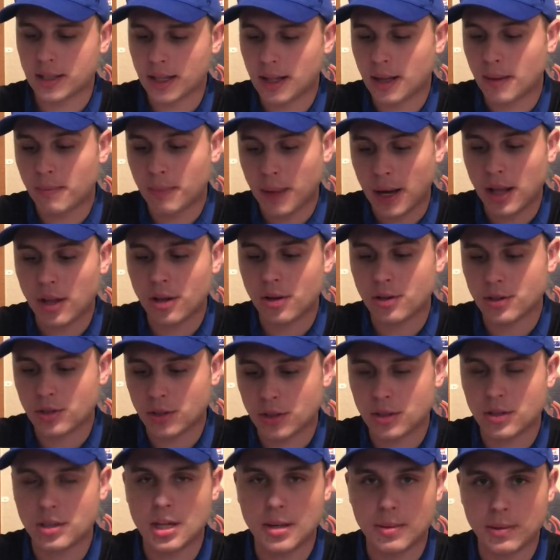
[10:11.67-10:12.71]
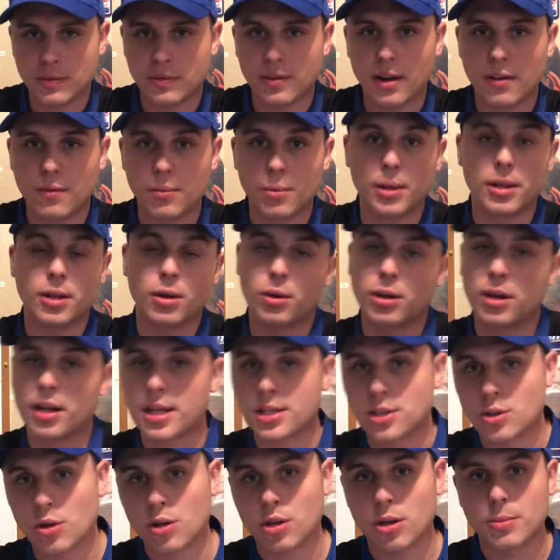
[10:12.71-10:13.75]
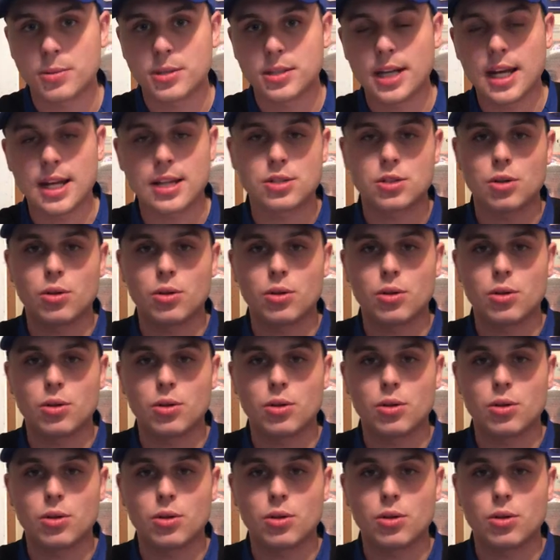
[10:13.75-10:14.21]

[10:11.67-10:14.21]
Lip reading: And then Baylor is a team that's 5-1 that only lost to Oklahoma State.